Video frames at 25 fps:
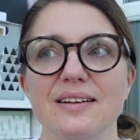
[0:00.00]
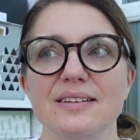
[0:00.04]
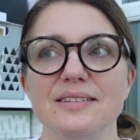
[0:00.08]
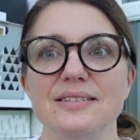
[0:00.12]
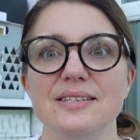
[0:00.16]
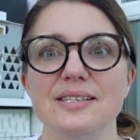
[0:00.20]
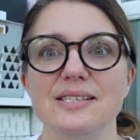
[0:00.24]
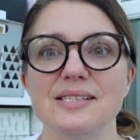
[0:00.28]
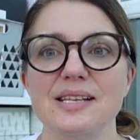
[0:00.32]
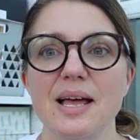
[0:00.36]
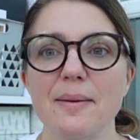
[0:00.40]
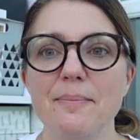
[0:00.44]

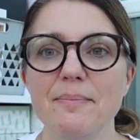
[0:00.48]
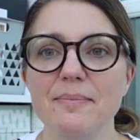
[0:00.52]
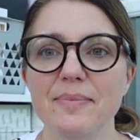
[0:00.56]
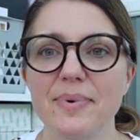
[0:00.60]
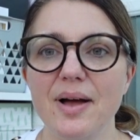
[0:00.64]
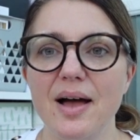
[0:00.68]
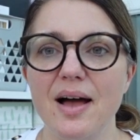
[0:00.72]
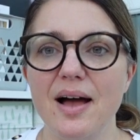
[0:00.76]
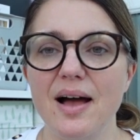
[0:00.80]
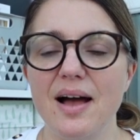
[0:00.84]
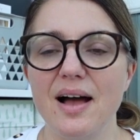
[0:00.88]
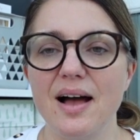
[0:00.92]

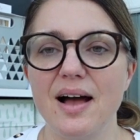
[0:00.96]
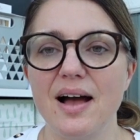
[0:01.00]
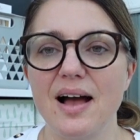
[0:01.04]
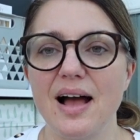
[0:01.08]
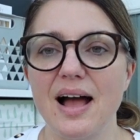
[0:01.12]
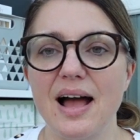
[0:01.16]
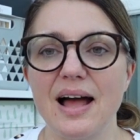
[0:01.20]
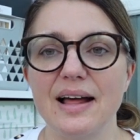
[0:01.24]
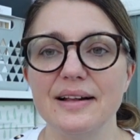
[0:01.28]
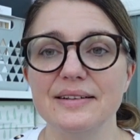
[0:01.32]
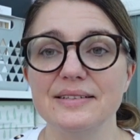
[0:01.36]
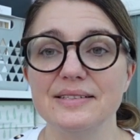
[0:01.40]
December,
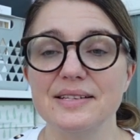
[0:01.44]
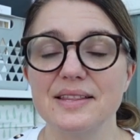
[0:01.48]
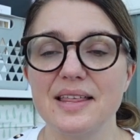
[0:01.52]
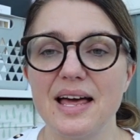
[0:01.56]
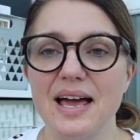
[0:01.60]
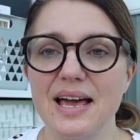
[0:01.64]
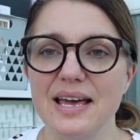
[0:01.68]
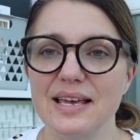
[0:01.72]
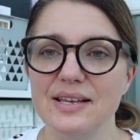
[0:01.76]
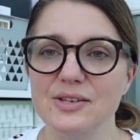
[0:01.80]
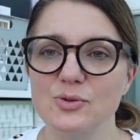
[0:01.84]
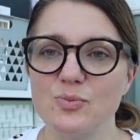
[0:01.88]
and
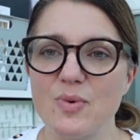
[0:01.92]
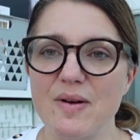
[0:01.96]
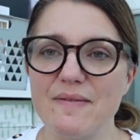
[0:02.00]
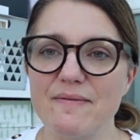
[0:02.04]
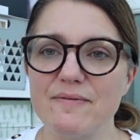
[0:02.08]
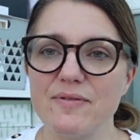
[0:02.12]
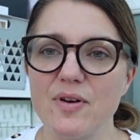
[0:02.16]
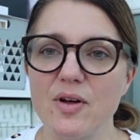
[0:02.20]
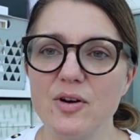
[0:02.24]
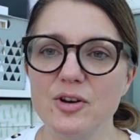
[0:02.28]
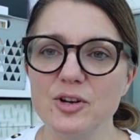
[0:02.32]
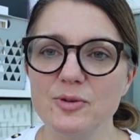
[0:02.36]
that is when
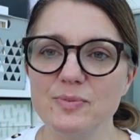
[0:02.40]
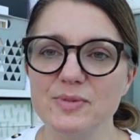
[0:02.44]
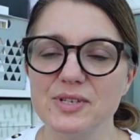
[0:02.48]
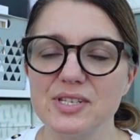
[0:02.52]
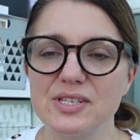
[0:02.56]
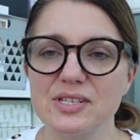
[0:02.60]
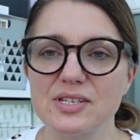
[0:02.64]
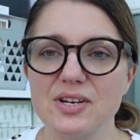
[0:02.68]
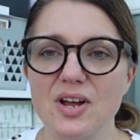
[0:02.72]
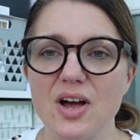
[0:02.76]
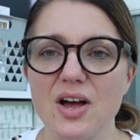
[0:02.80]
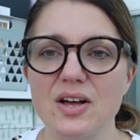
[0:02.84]
Vlogmas
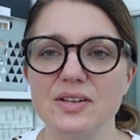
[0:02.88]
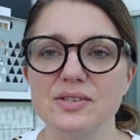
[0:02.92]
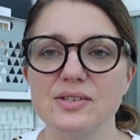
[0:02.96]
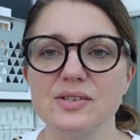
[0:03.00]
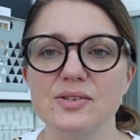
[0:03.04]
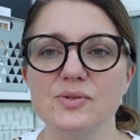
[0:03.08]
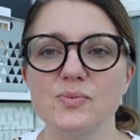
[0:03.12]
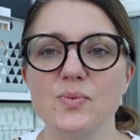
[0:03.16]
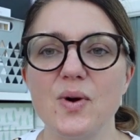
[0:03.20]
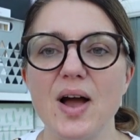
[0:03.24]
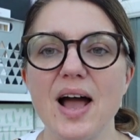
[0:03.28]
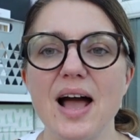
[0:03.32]
starts
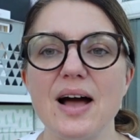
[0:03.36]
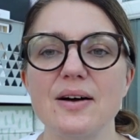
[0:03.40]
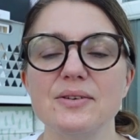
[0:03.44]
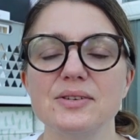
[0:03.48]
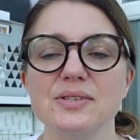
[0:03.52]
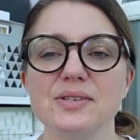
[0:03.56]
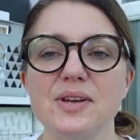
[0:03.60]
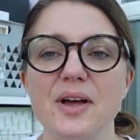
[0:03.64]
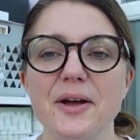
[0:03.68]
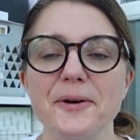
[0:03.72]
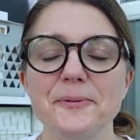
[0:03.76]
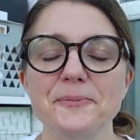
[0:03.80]
as well.
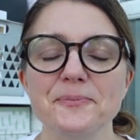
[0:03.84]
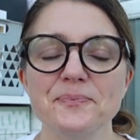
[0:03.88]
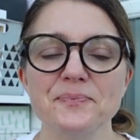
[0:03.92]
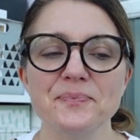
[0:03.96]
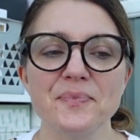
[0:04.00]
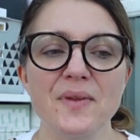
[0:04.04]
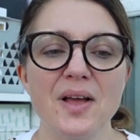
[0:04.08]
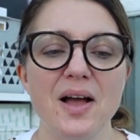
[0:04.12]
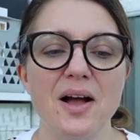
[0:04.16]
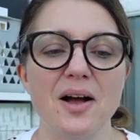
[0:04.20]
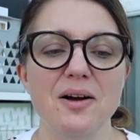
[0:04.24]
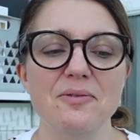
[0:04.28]
So
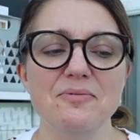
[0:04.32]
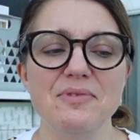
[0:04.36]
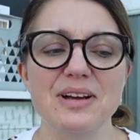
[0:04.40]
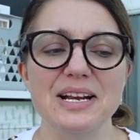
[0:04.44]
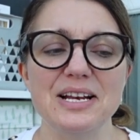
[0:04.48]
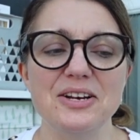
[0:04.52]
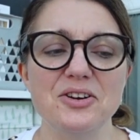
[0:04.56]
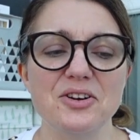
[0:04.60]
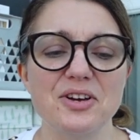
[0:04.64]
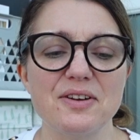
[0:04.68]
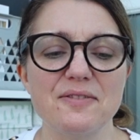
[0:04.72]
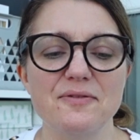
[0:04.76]
I'm
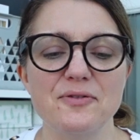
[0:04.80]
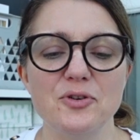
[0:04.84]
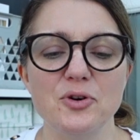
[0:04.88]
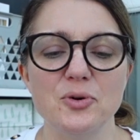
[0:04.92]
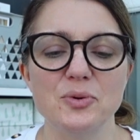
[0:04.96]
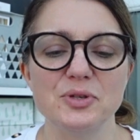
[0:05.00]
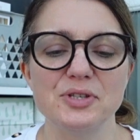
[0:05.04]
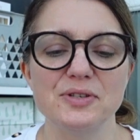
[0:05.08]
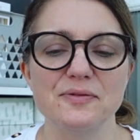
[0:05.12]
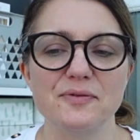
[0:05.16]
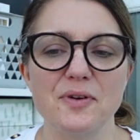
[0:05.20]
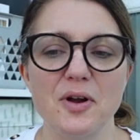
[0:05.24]
really looking
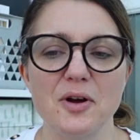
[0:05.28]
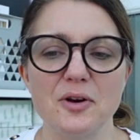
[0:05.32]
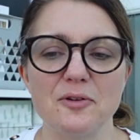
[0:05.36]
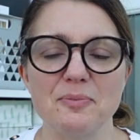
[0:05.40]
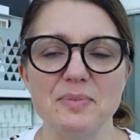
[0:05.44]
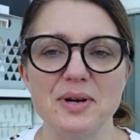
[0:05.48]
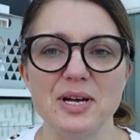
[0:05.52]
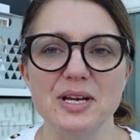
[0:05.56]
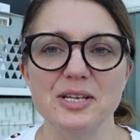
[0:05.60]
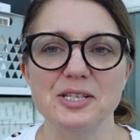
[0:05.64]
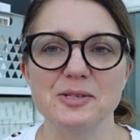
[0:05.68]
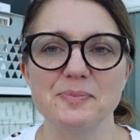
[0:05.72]
forward to
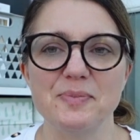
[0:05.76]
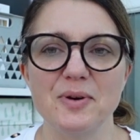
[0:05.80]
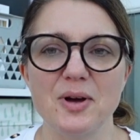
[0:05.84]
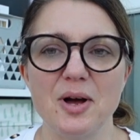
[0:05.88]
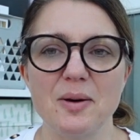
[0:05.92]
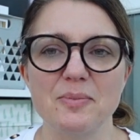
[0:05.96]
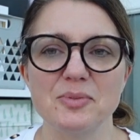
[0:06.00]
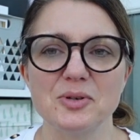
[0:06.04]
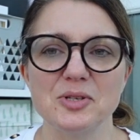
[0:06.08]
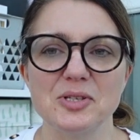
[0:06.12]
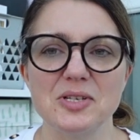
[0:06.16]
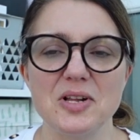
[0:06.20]
Vlogmas, but
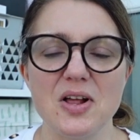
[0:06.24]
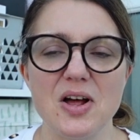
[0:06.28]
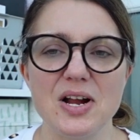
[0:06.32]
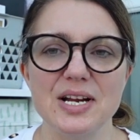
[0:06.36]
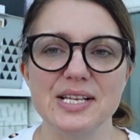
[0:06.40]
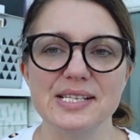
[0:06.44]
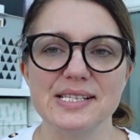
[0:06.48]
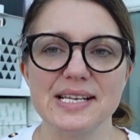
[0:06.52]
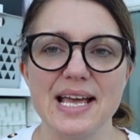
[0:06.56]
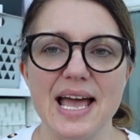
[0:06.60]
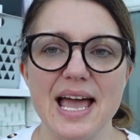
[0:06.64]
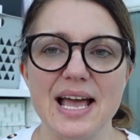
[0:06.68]
I'm slightly
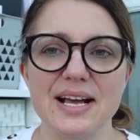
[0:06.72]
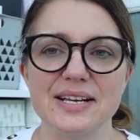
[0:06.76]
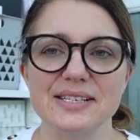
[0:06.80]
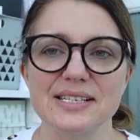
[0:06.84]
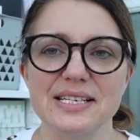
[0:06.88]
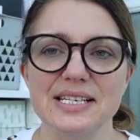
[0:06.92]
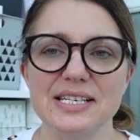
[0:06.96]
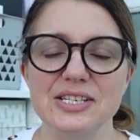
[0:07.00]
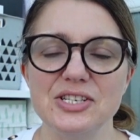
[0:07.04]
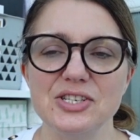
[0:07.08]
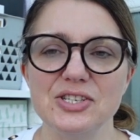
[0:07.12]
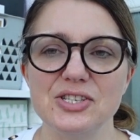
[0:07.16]
scared
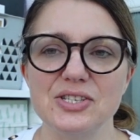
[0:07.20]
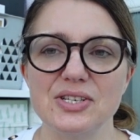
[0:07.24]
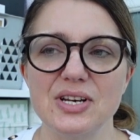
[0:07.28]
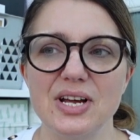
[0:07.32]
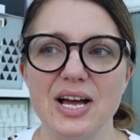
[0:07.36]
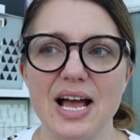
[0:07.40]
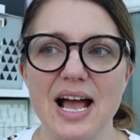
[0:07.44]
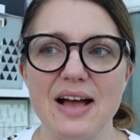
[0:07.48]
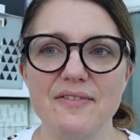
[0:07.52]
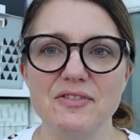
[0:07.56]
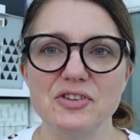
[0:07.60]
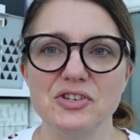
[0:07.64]
because I
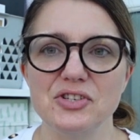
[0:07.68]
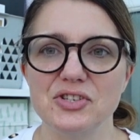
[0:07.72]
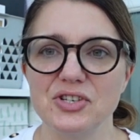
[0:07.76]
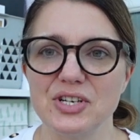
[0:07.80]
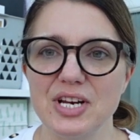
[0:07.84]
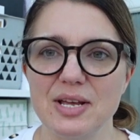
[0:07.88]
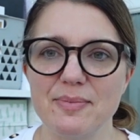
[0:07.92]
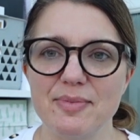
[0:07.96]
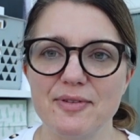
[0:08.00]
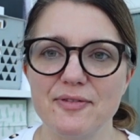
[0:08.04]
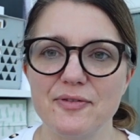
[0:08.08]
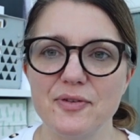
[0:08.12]
haven't done
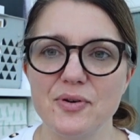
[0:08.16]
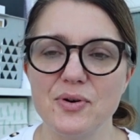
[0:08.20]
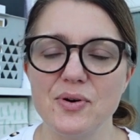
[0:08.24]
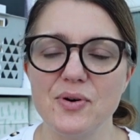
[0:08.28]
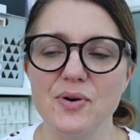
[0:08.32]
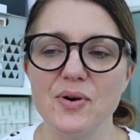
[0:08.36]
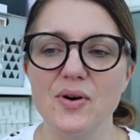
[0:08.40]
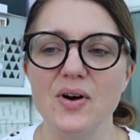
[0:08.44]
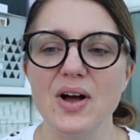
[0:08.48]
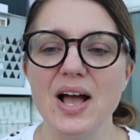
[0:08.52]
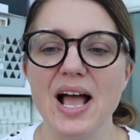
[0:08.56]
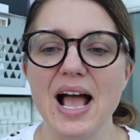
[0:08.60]
it
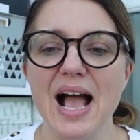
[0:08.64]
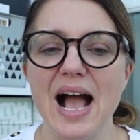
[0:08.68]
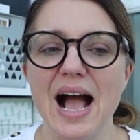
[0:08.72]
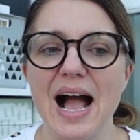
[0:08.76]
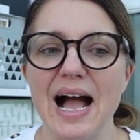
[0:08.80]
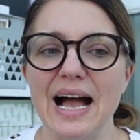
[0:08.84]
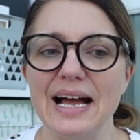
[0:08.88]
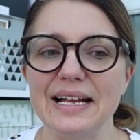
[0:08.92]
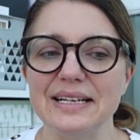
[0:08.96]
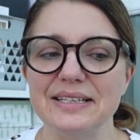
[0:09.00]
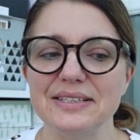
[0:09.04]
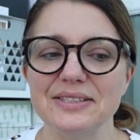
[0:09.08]
before,
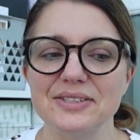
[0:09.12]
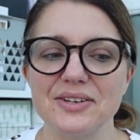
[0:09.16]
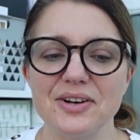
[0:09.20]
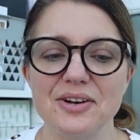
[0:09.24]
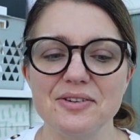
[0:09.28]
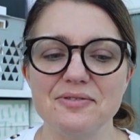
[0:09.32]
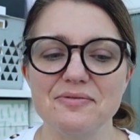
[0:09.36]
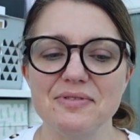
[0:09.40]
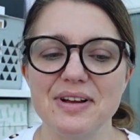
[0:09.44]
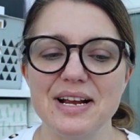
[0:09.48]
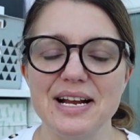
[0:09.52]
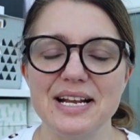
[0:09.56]
and I
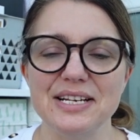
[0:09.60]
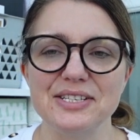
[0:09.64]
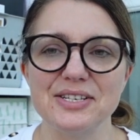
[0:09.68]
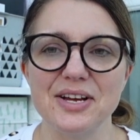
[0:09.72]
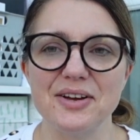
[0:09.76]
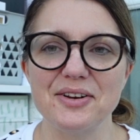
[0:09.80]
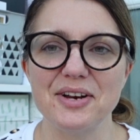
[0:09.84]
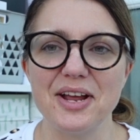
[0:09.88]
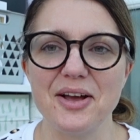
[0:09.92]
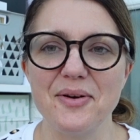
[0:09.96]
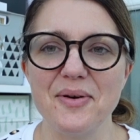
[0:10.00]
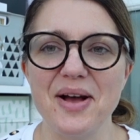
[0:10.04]
really
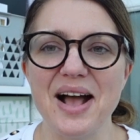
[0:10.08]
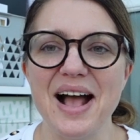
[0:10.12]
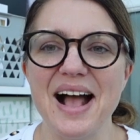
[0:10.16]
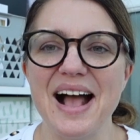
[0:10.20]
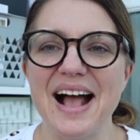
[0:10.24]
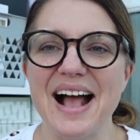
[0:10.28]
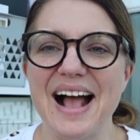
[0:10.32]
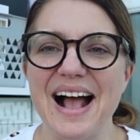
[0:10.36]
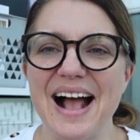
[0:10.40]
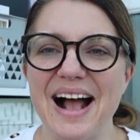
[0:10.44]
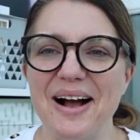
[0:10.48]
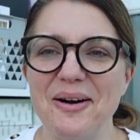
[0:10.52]
don't know
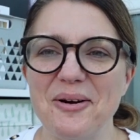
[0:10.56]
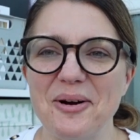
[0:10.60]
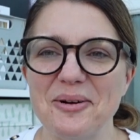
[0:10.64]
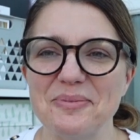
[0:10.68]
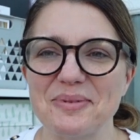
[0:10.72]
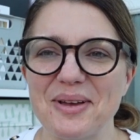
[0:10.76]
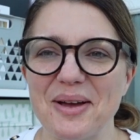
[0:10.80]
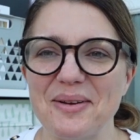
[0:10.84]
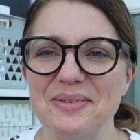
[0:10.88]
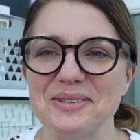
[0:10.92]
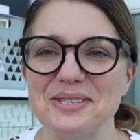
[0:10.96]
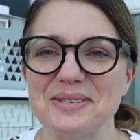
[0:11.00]
how I'm
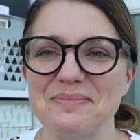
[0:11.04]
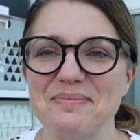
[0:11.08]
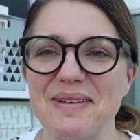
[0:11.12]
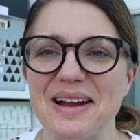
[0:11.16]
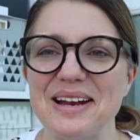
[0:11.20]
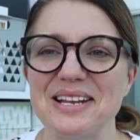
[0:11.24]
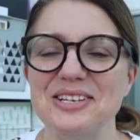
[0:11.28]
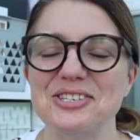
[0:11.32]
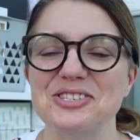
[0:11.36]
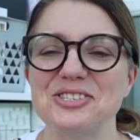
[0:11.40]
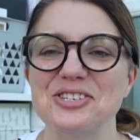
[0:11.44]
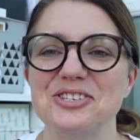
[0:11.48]
going to
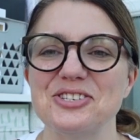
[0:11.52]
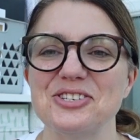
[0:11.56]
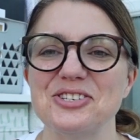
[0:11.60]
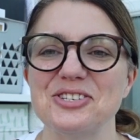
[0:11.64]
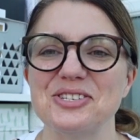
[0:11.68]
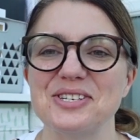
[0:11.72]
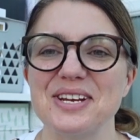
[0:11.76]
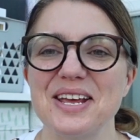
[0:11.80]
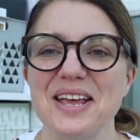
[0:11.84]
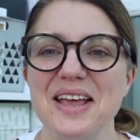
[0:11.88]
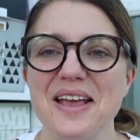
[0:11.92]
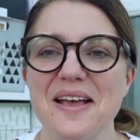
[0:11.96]
manage to
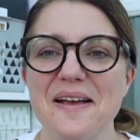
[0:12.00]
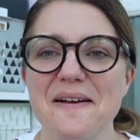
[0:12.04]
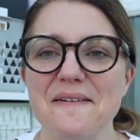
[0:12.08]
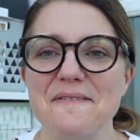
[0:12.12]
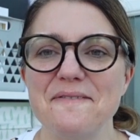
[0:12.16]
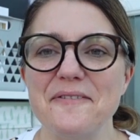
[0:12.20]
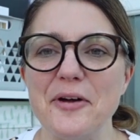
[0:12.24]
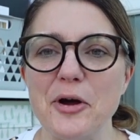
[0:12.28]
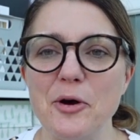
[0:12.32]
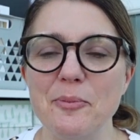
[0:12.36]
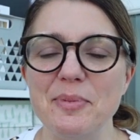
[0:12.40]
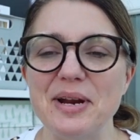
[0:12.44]
just
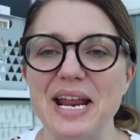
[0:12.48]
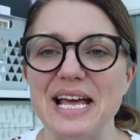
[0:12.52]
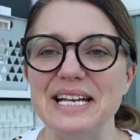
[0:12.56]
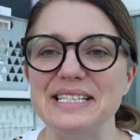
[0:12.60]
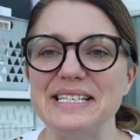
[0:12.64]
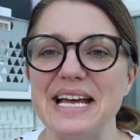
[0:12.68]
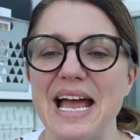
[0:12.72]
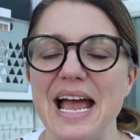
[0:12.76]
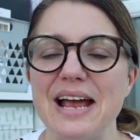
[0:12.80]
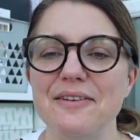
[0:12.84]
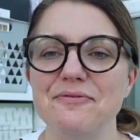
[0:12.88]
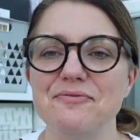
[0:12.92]
film and
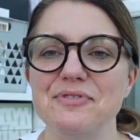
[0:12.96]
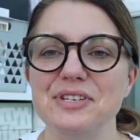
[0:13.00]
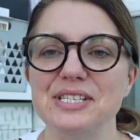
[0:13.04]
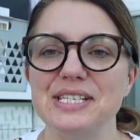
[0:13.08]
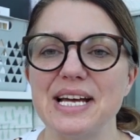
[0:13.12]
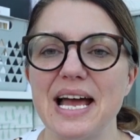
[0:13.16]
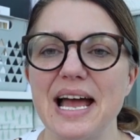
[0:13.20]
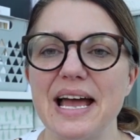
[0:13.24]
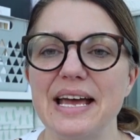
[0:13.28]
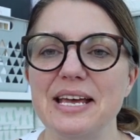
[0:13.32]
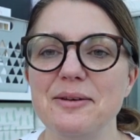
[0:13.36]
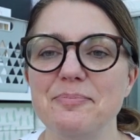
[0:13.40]
edit every
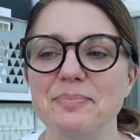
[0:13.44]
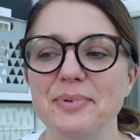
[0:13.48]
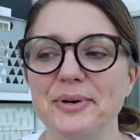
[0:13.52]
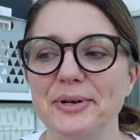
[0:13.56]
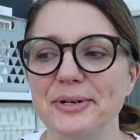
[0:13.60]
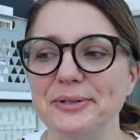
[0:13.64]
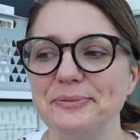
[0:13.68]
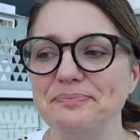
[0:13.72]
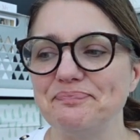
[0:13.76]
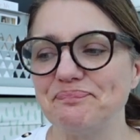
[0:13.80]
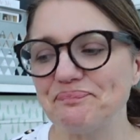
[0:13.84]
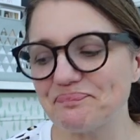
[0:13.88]
day,
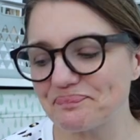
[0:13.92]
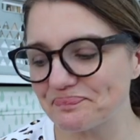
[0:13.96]
but